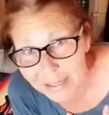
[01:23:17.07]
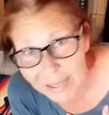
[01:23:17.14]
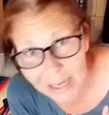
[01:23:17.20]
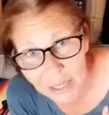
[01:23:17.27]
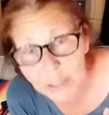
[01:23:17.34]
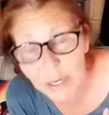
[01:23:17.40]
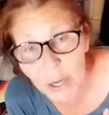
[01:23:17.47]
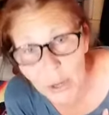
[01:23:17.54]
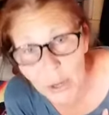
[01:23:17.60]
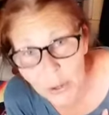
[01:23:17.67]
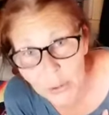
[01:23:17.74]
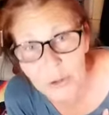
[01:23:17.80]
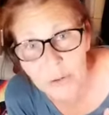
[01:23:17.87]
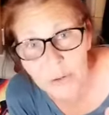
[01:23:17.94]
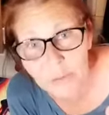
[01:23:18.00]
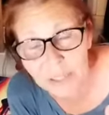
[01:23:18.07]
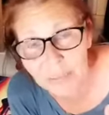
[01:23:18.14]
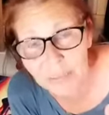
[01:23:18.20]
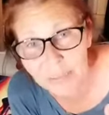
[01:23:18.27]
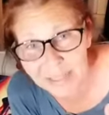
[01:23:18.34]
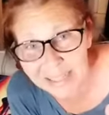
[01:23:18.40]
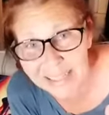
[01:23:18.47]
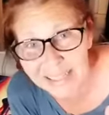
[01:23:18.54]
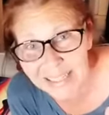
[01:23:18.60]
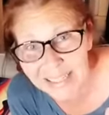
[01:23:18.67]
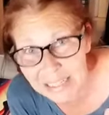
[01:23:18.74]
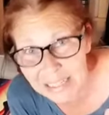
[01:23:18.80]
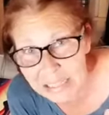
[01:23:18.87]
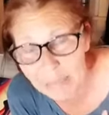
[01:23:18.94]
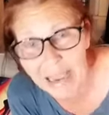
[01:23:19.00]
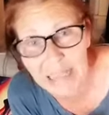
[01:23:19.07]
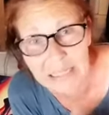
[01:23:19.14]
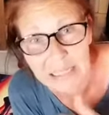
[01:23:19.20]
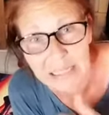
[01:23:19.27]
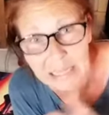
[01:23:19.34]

I used to own numerous businesses in the past,